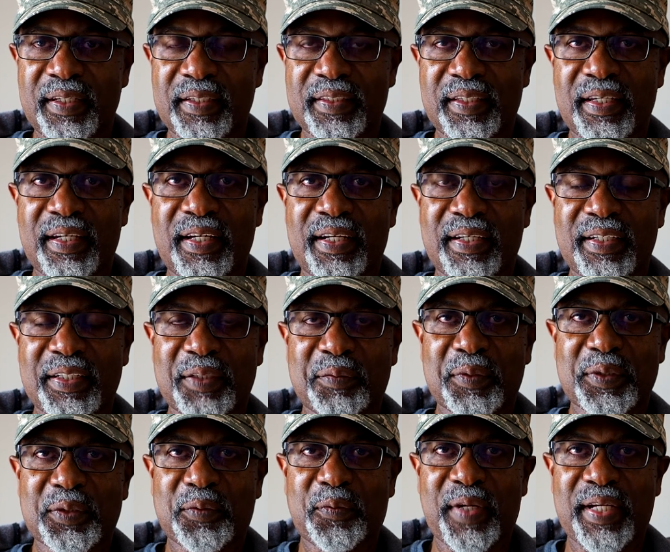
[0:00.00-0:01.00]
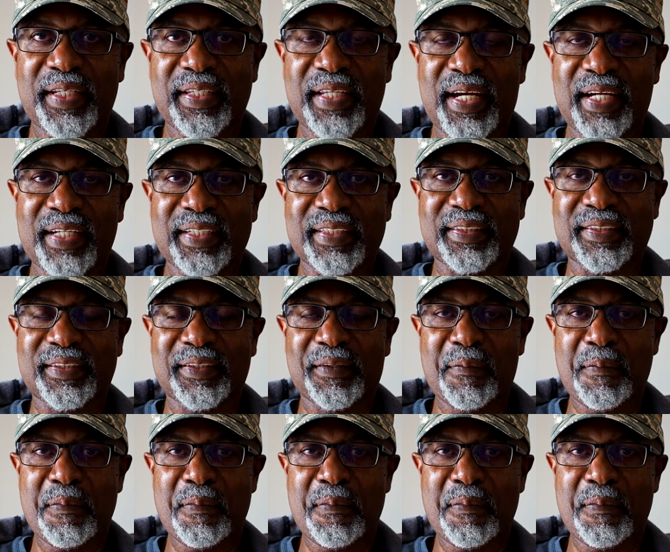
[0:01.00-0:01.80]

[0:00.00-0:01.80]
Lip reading: Yeah, it was quite nice.